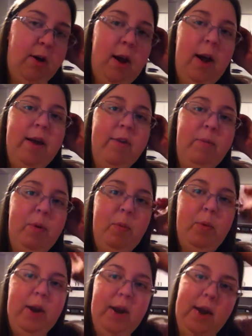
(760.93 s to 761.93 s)
And I have
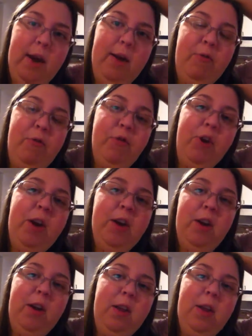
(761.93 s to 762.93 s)
been waiting a
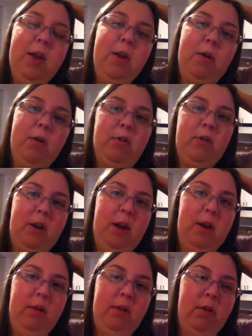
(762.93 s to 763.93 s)
freaking year to
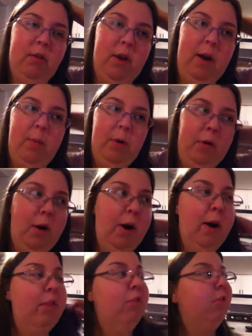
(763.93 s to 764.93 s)
get this
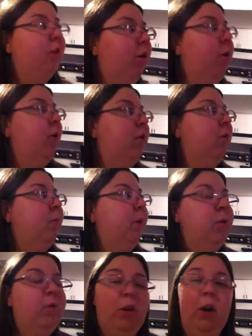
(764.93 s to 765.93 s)
MRI, so it's
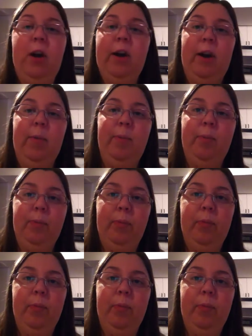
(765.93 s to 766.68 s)
about time.